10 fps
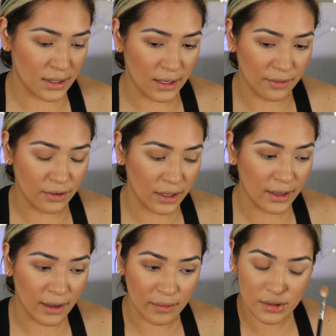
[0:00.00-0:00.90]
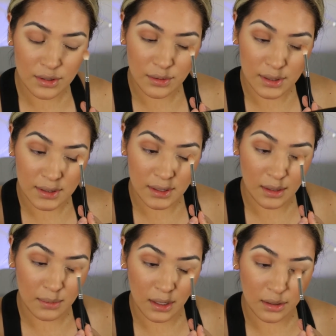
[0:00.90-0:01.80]
like, I feel like I have to do the
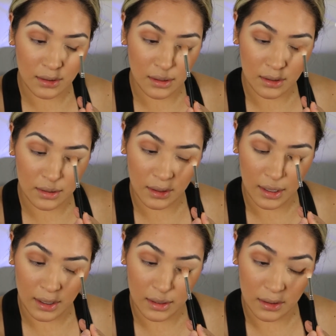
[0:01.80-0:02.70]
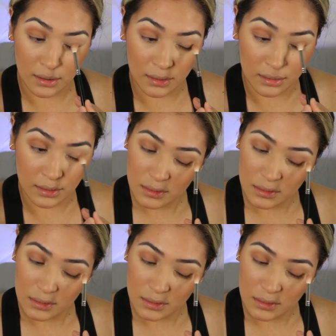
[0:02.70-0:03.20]
same thing on the other eye though.